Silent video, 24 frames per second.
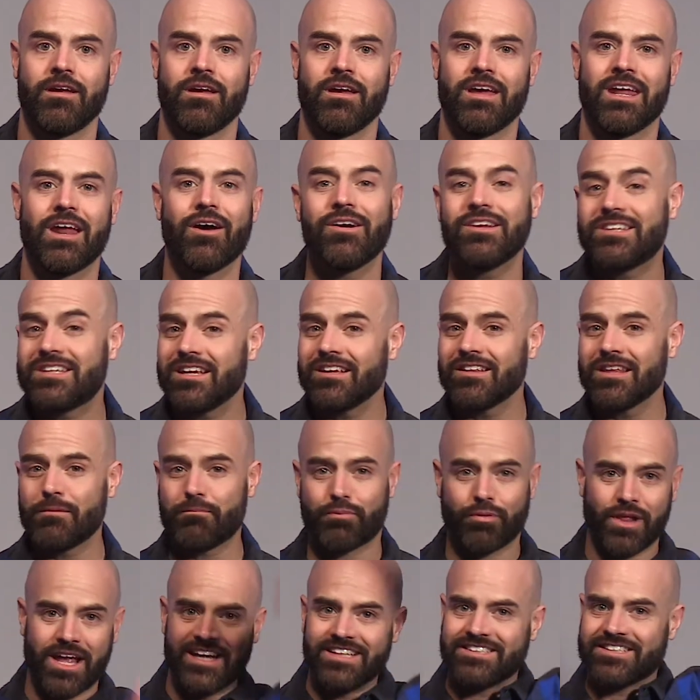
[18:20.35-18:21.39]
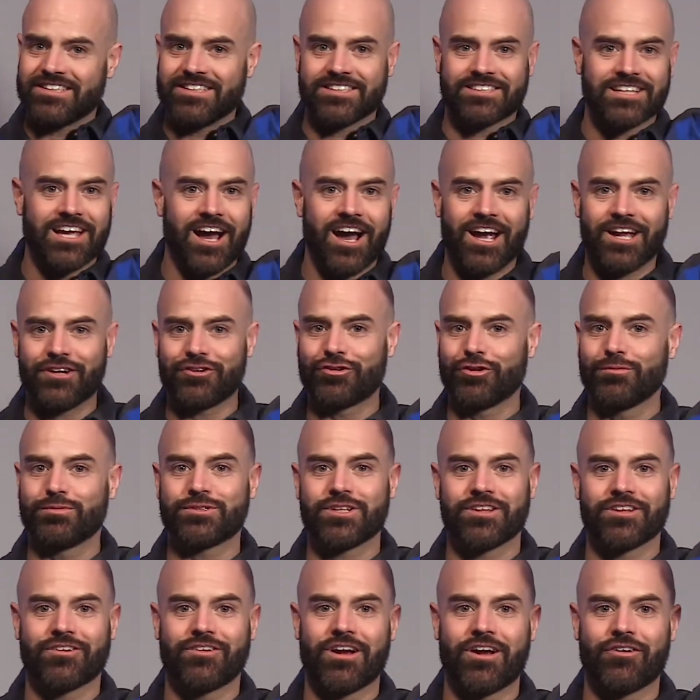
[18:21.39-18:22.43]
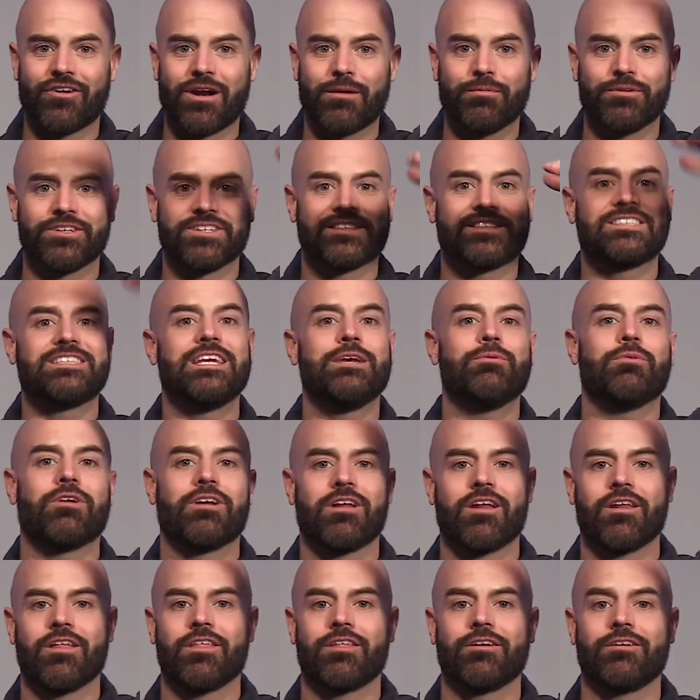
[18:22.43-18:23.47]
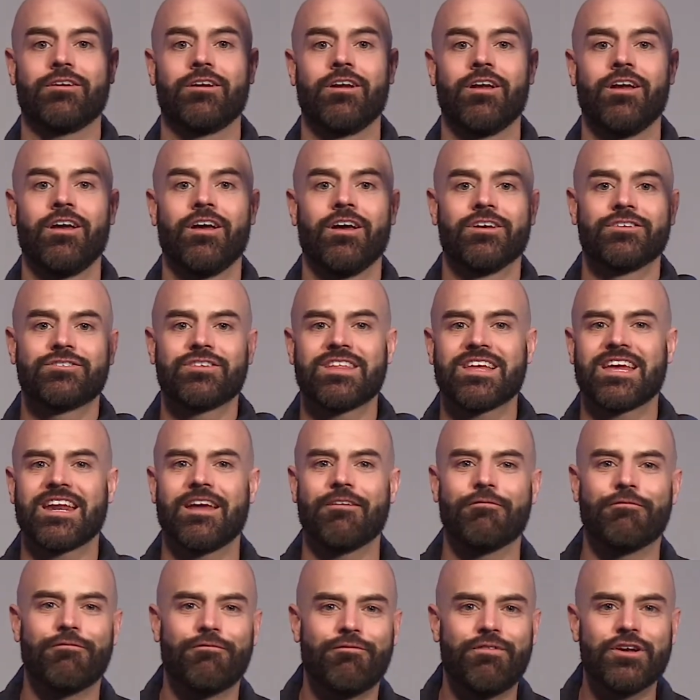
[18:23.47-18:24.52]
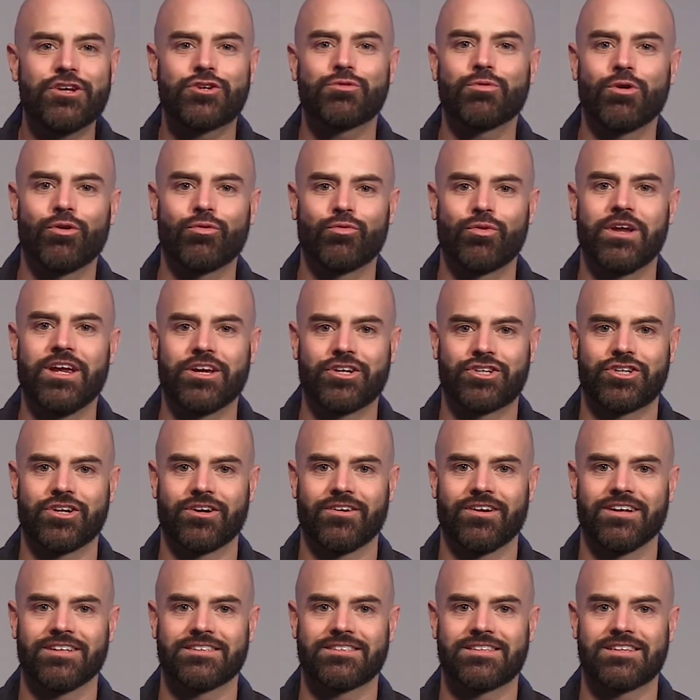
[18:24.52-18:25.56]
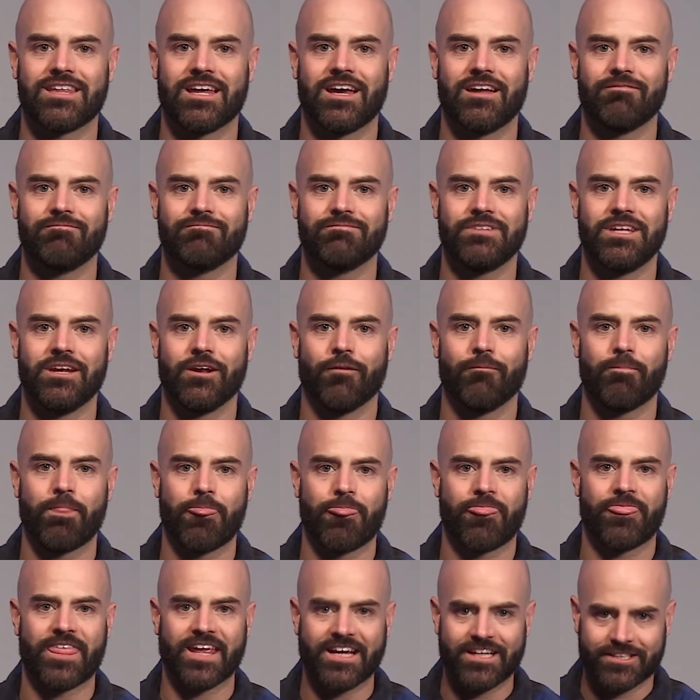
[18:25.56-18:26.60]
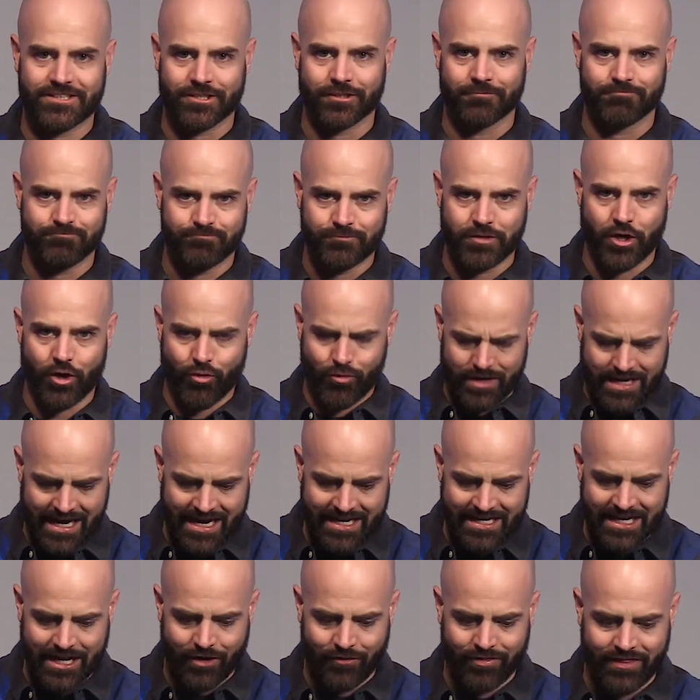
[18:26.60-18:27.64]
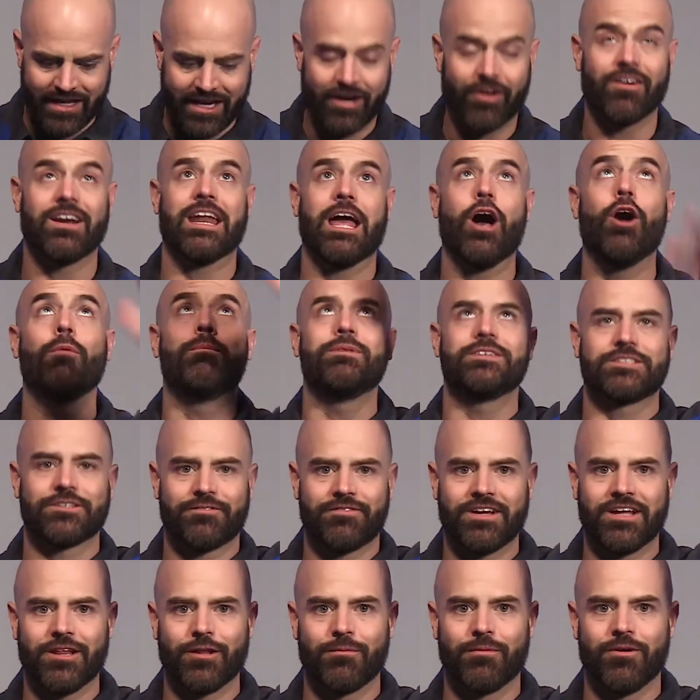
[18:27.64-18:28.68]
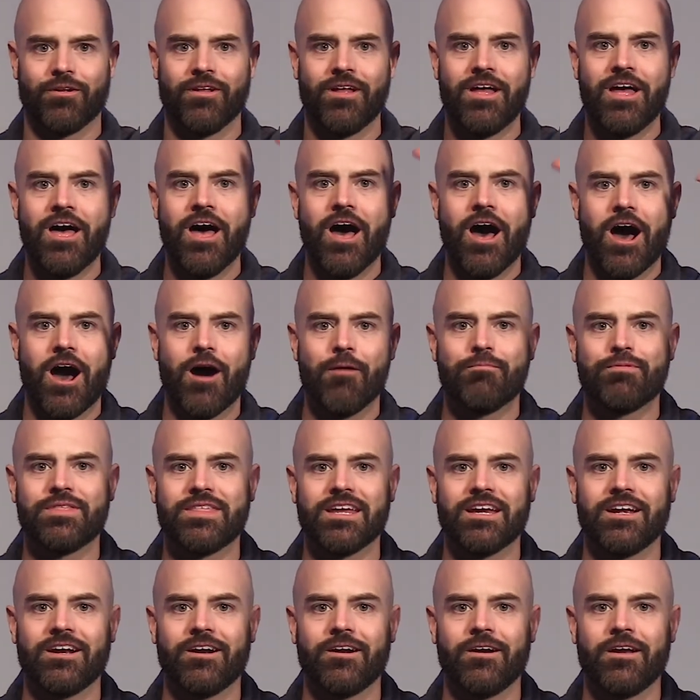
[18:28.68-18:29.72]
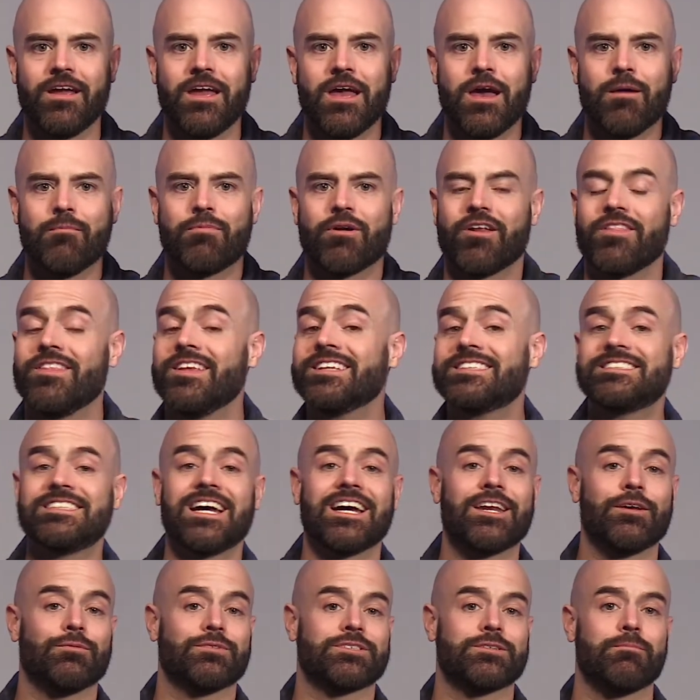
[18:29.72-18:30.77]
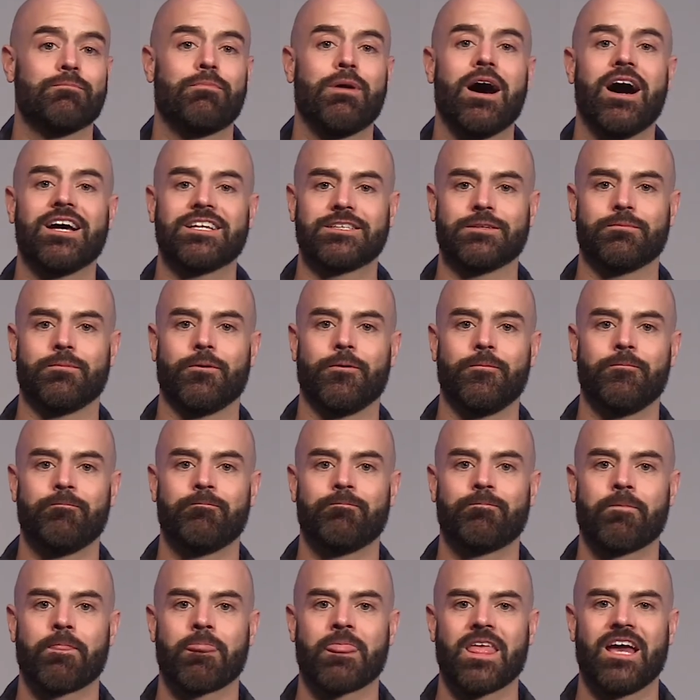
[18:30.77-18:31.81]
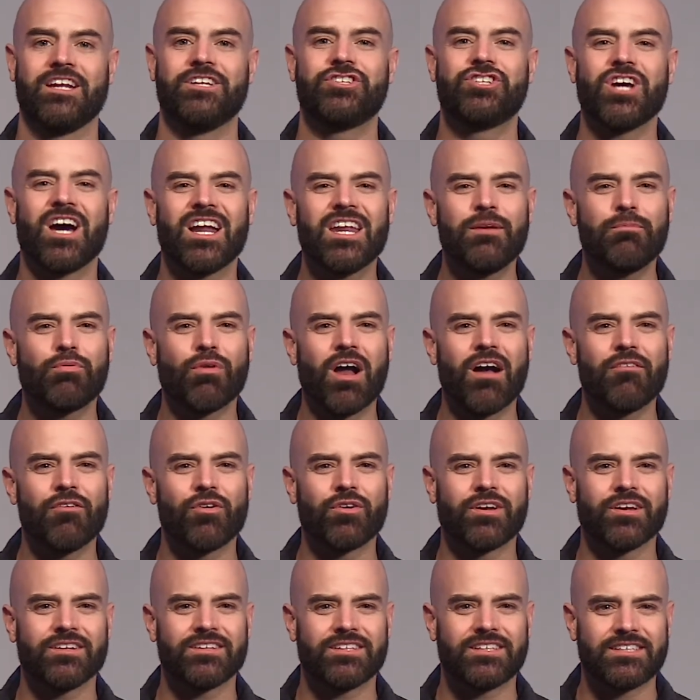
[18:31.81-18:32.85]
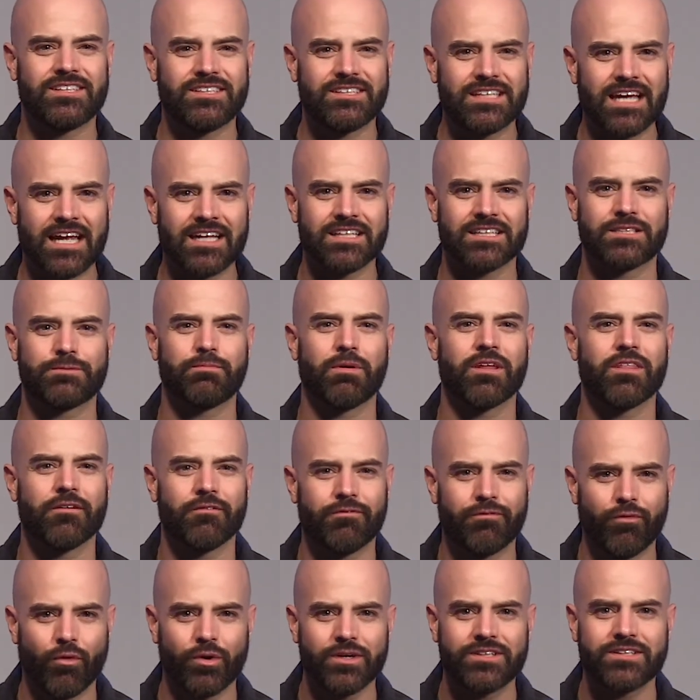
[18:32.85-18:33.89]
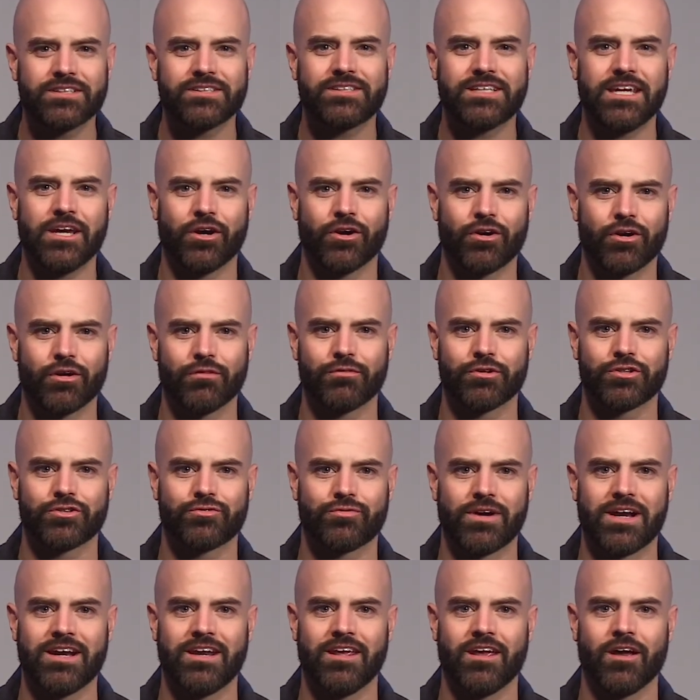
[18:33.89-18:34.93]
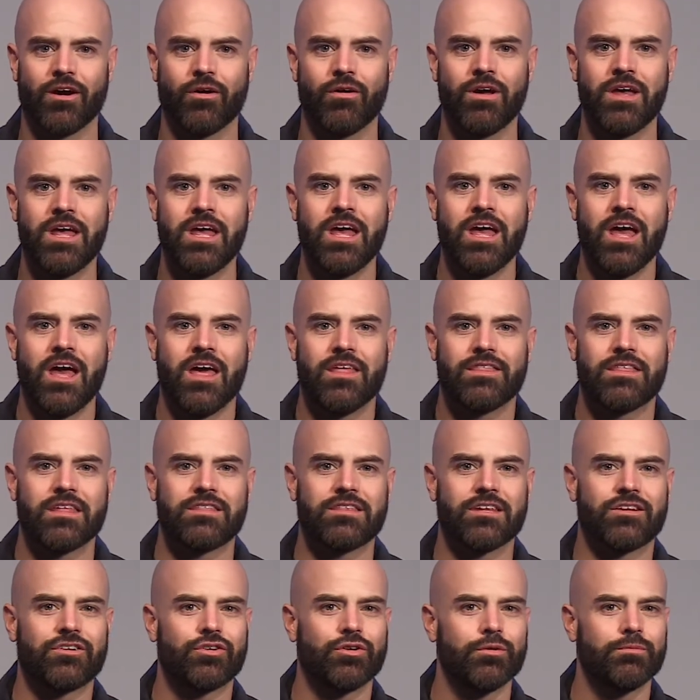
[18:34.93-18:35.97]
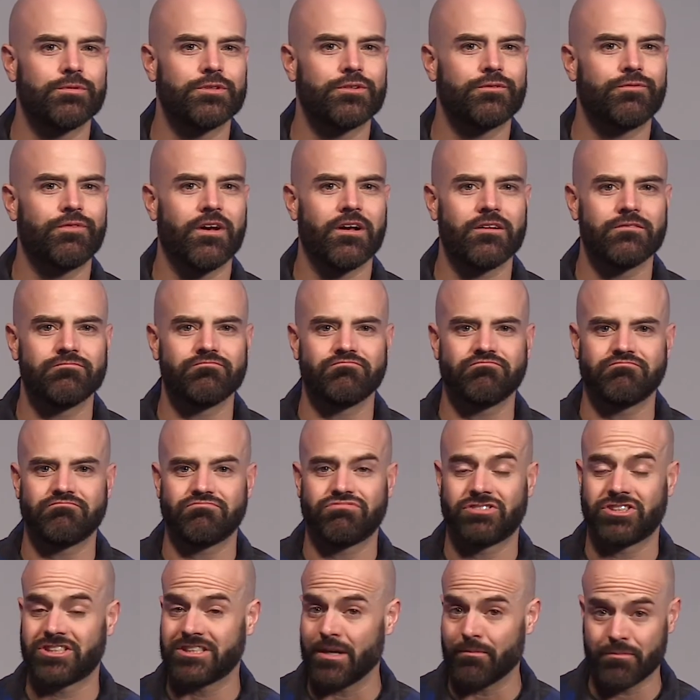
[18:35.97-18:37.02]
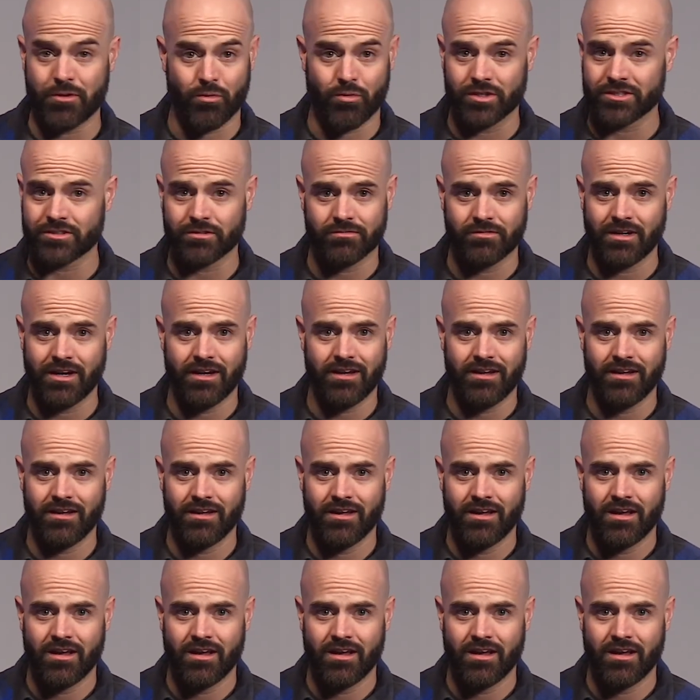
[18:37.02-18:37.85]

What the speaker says: Now, ideally, planes in the sky and troops on the ground are able to see one another, so they can have visual reassurance that, things are okay down there and help is available up there. But on this night, it was impossible. And Johnny Bravo could sense by the voices he heard over his radio that the troops felt something wasn't right.